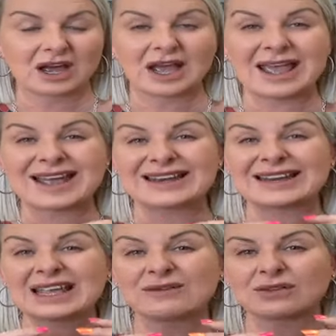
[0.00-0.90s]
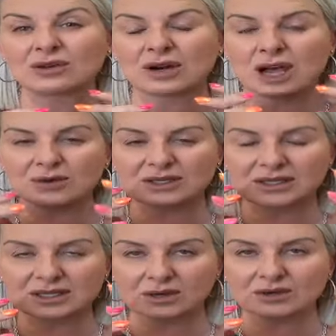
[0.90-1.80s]
I hadn't even thought. I was
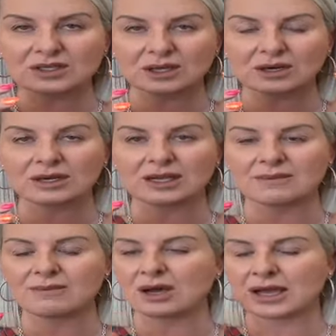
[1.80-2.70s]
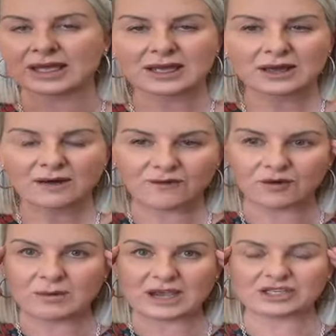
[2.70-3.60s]
so solid in my
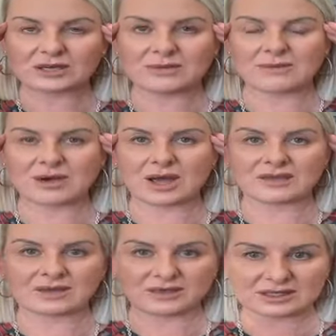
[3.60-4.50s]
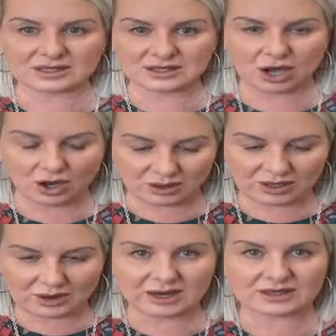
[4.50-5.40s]
formation in my mind that this is the only
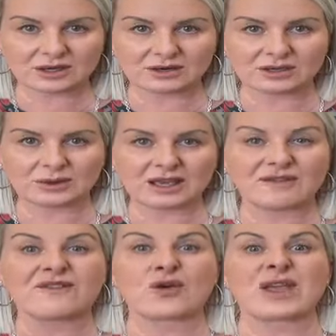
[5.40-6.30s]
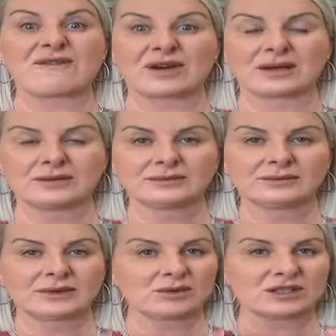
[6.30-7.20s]
way it's going to be forever.
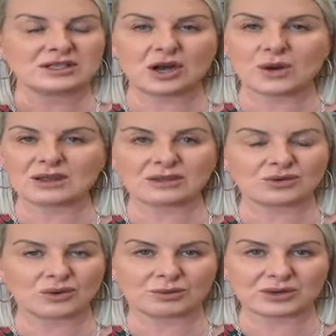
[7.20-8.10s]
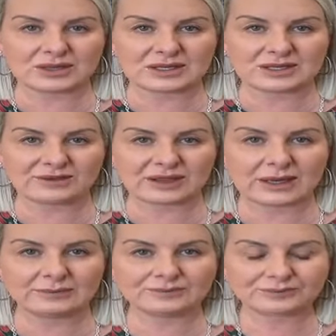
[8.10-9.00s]
There was no other thought process for that.